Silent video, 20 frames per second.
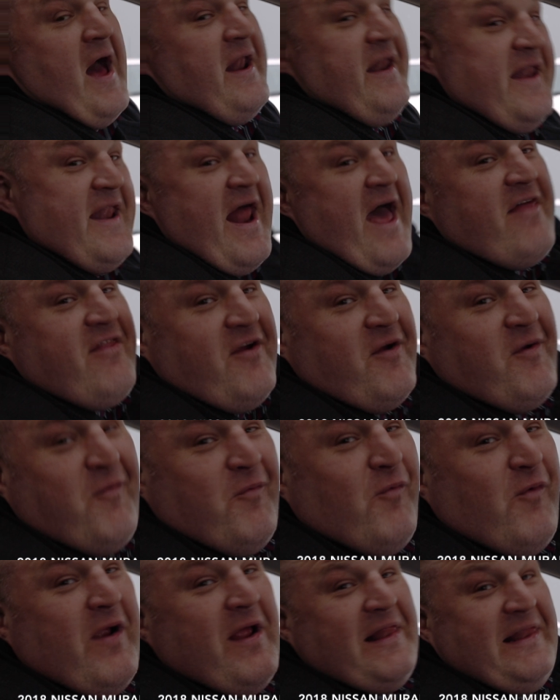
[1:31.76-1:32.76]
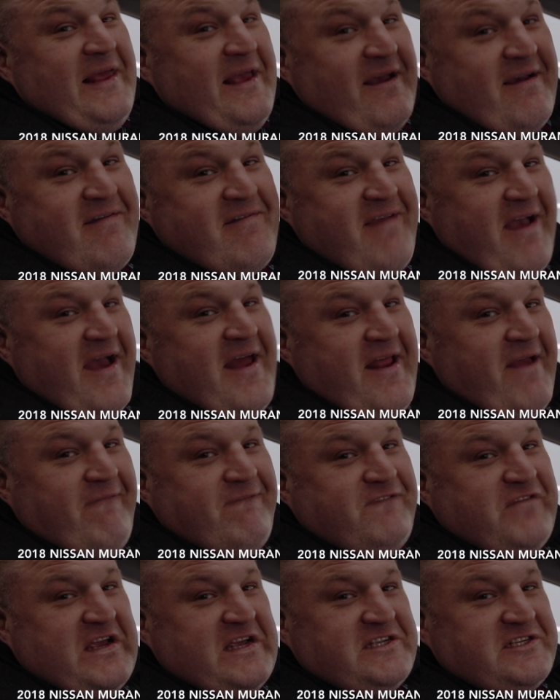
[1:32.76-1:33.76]
Another really exciting
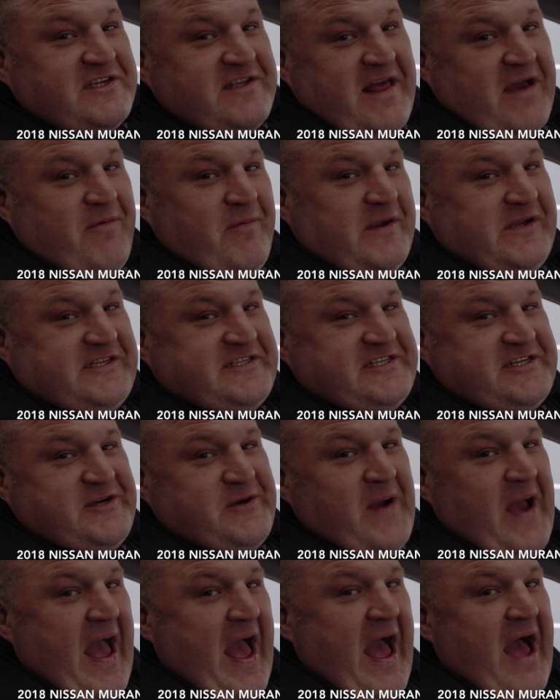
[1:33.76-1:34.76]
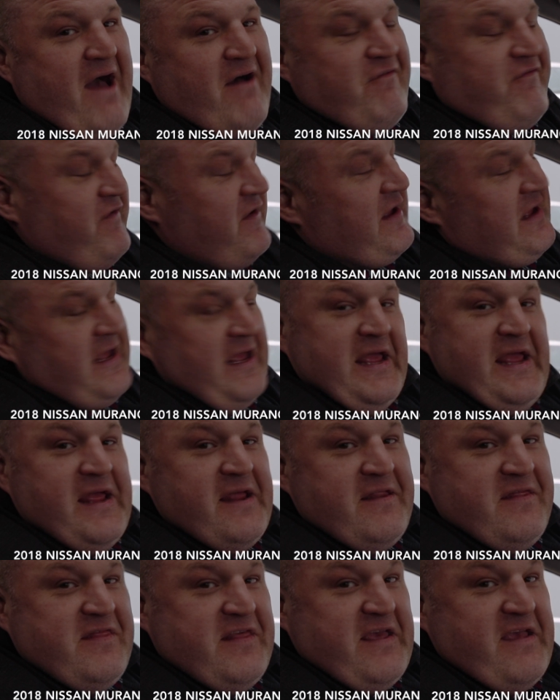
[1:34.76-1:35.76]
feature that we do have
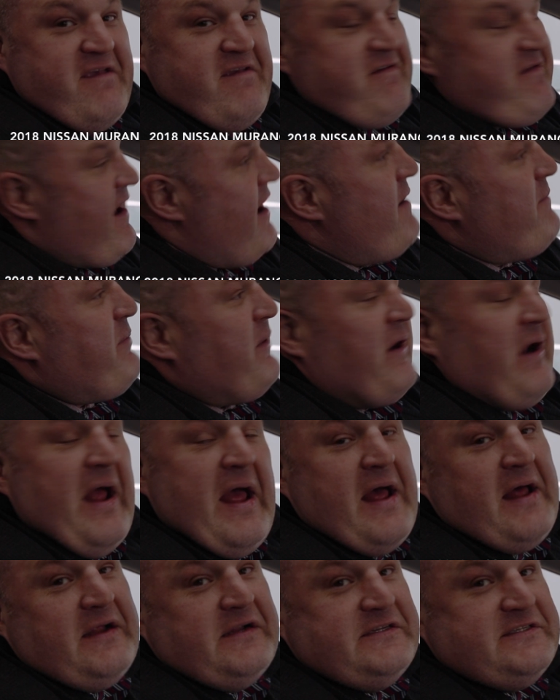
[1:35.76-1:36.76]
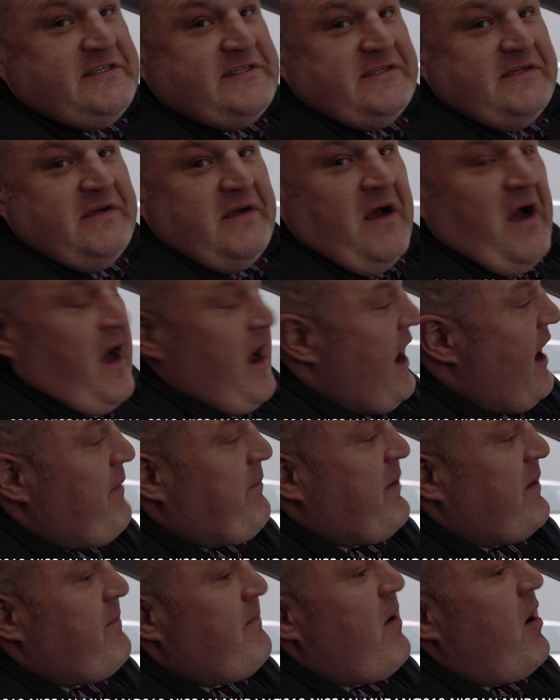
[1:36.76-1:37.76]
in these upper end
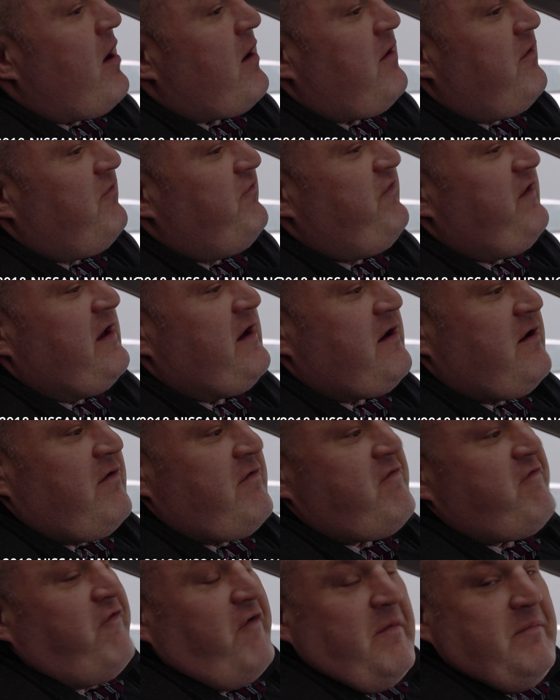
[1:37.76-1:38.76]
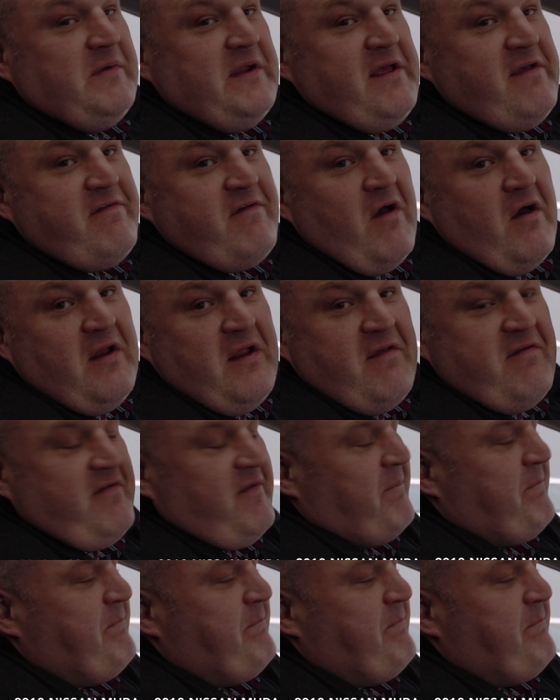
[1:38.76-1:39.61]
upper model vehicles from Nissan is the